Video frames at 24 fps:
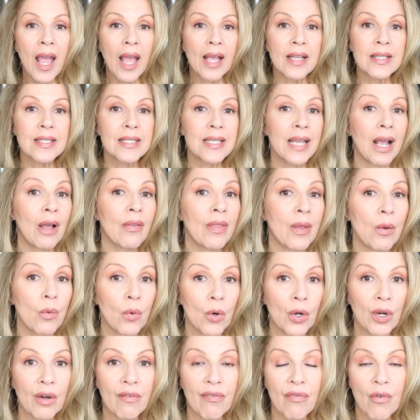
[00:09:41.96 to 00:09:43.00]
and see how they
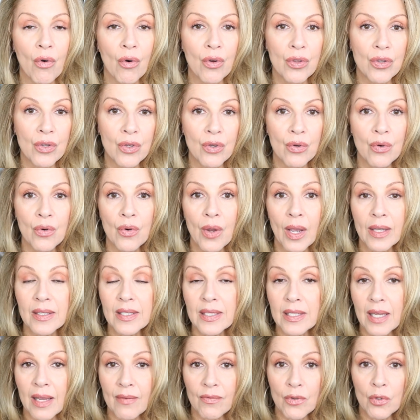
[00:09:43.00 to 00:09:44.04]
work for you and
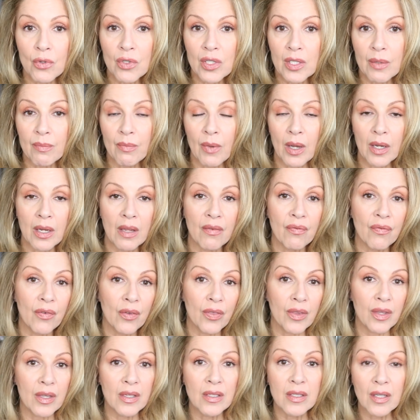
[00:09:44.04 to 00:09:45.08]
save you some money for
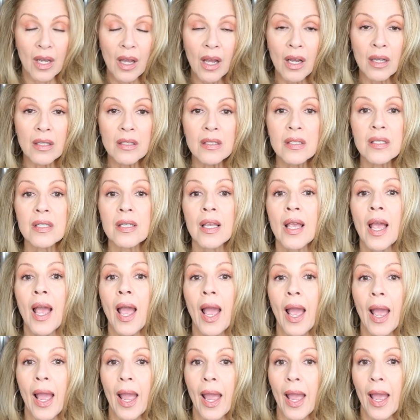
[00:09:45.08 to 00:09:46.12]
the duds
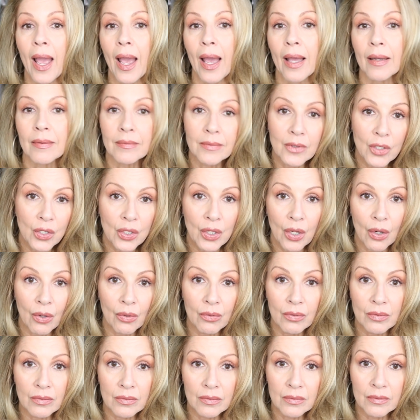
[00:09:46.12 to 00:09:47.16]
and, you
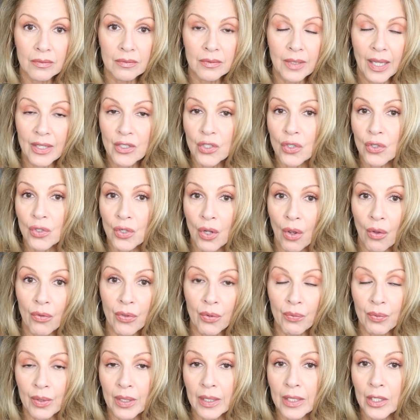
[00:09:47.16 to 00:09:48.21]
know, let you know
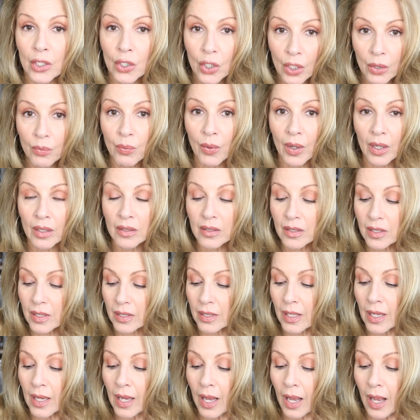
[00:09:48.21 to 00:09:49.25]
the really good
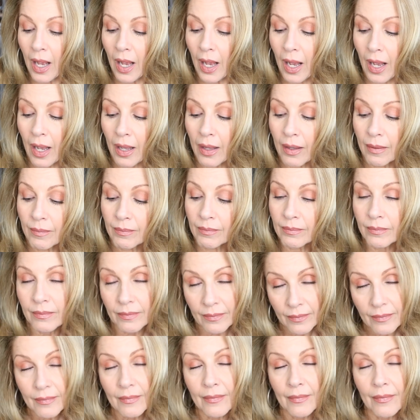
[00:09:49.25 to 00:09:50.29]
ones,
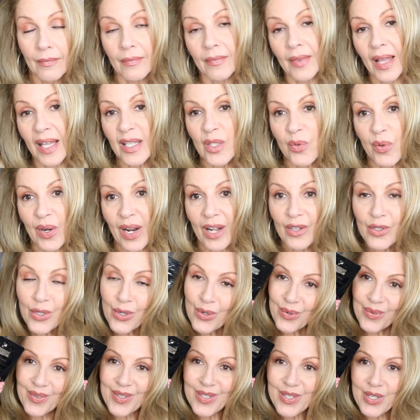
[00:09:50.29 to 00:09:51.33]
um, that's what I'll
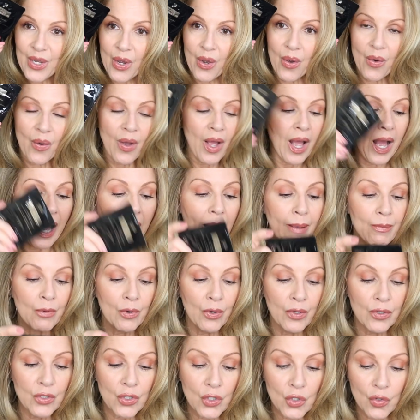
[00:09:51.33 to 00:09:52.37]
do. So I'm
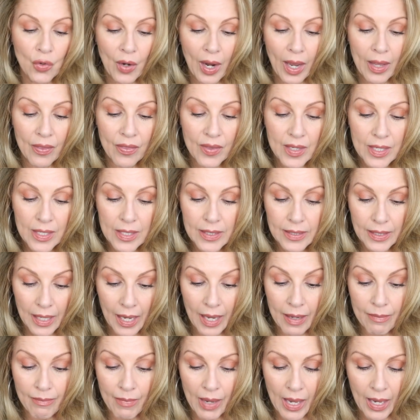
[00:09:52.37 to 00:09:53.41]
going to try these
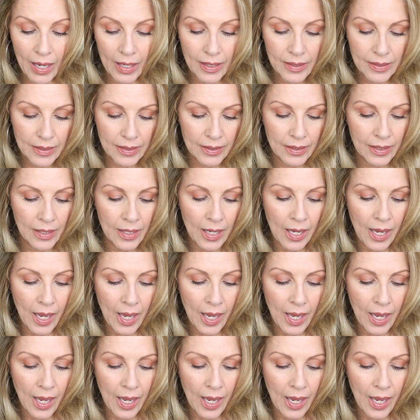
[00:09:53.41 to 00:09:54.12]
eye masks,